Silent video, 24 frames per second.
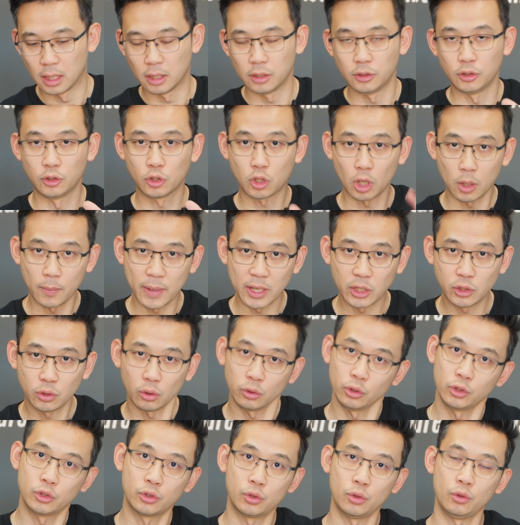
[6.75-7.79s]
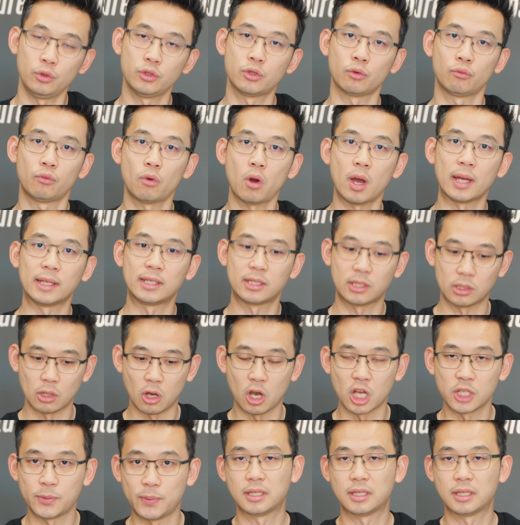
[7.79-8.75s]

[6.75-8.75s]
You just gotta make sure you choose the right size.